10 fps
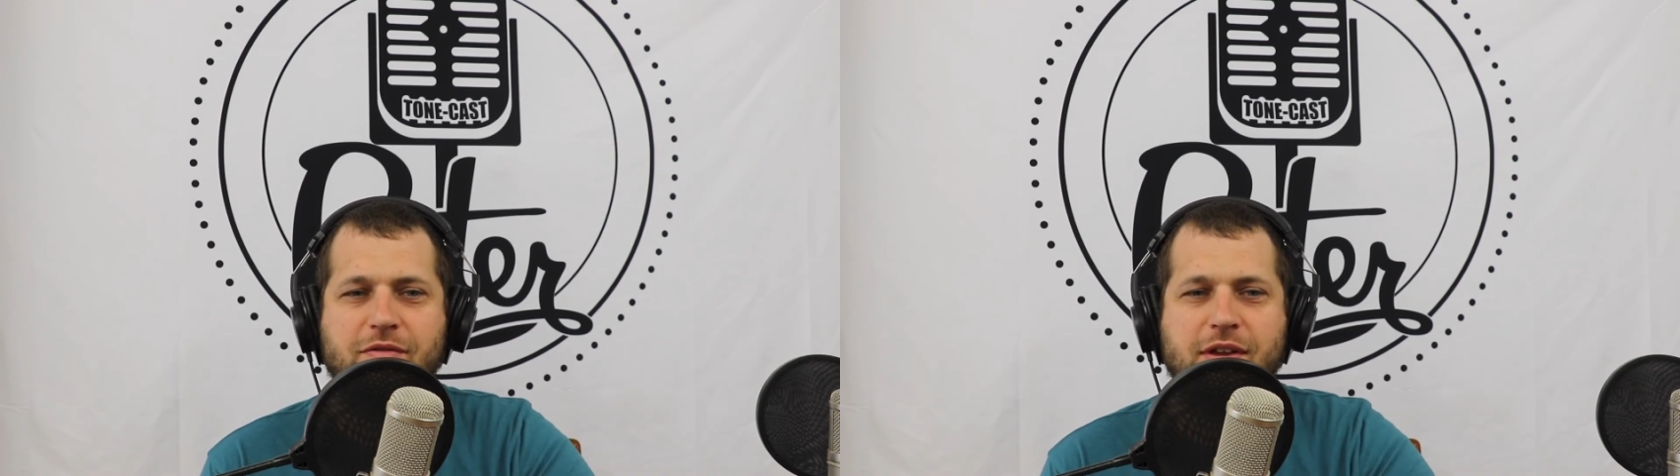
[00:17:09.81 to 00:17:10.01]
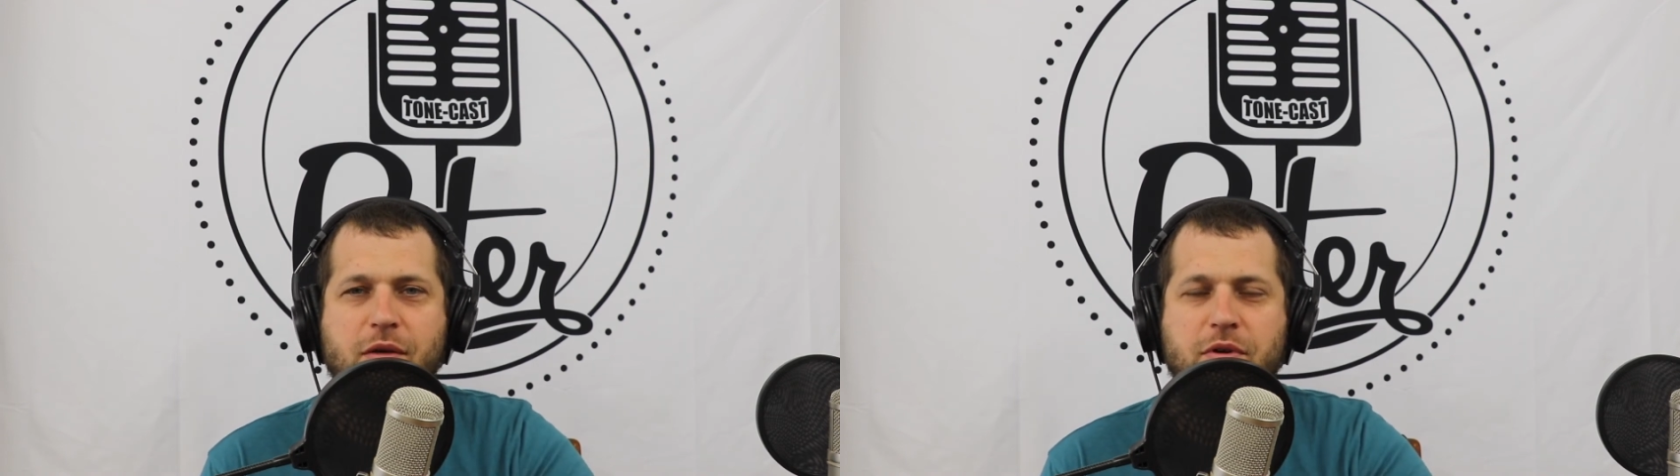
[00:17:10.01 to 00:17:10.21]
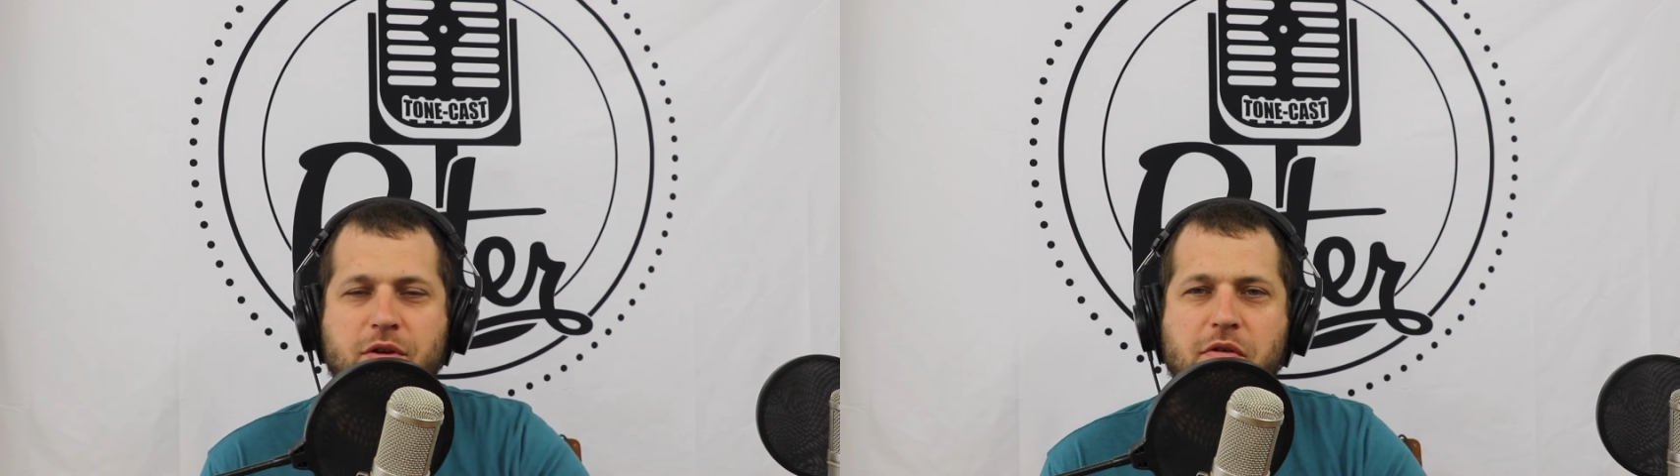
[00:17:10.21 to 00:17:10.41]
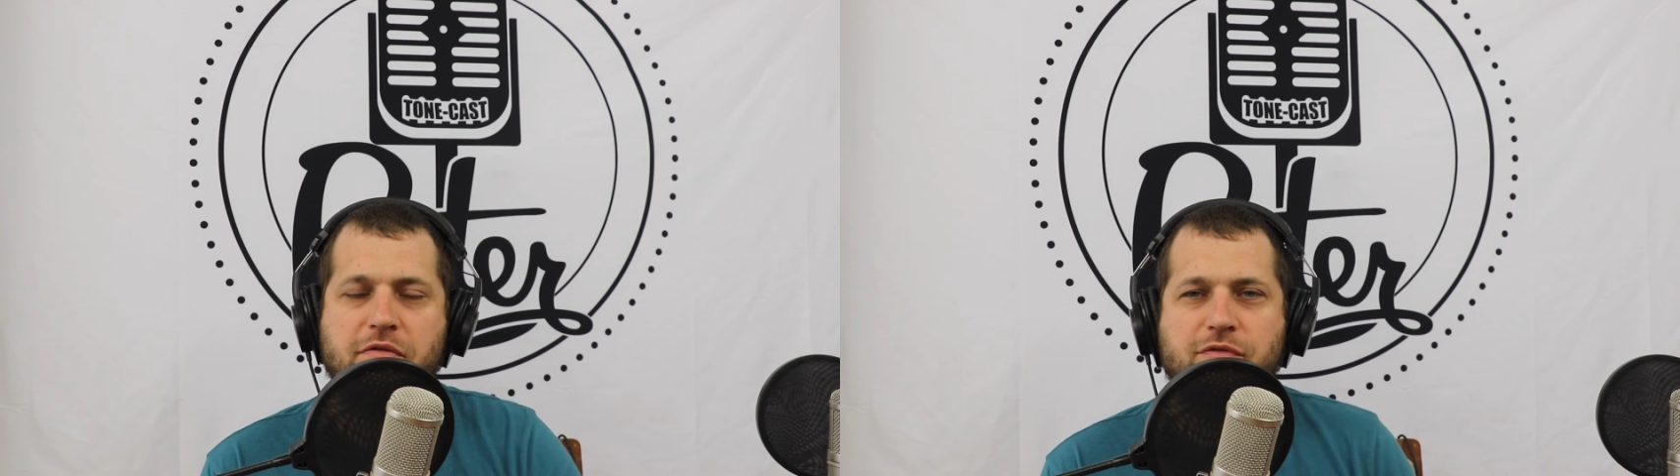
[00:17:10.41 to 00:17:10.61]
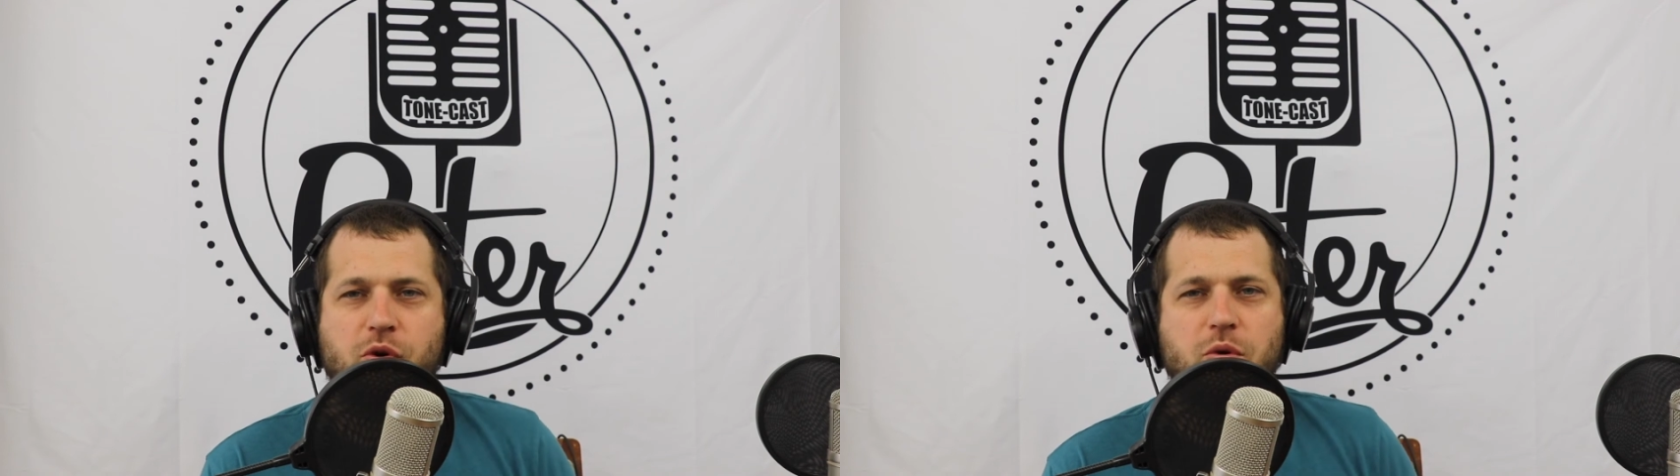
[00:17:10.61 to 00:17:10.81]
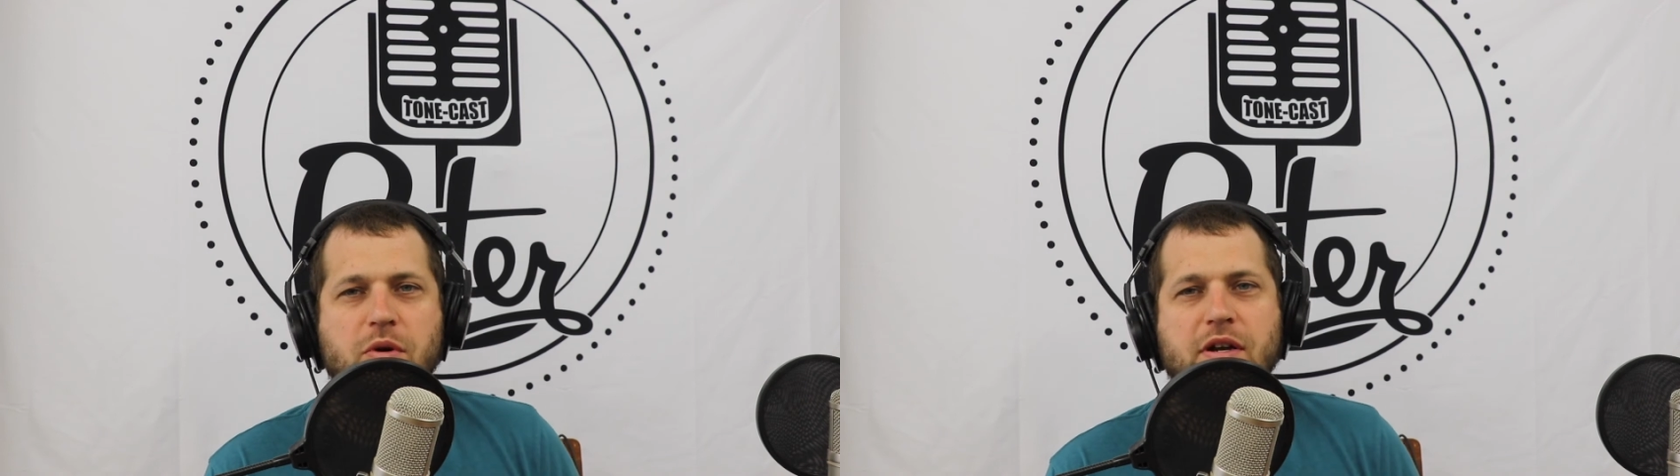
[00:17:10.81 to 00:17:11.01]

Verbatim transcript: now we're going forward